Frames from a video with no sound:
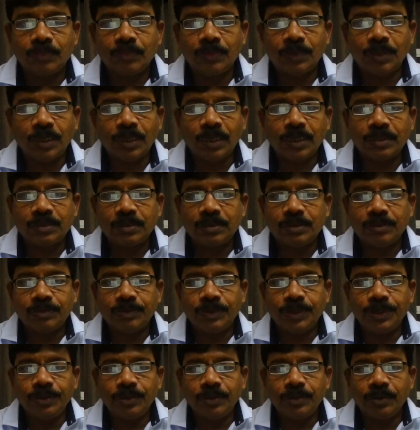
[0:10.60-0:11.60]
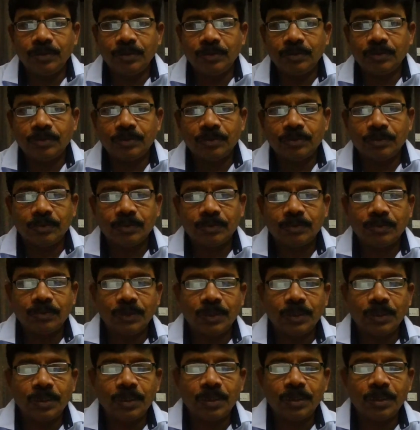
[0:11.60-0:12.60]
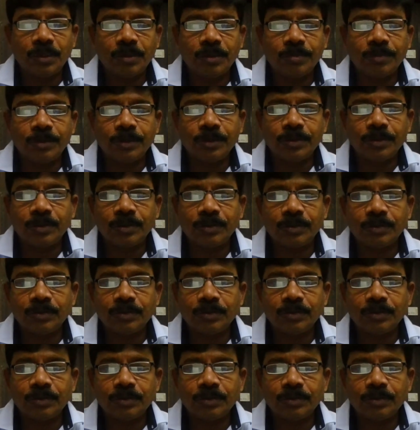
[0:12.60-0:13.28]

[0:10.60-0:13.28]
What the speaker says: Last video, we learned about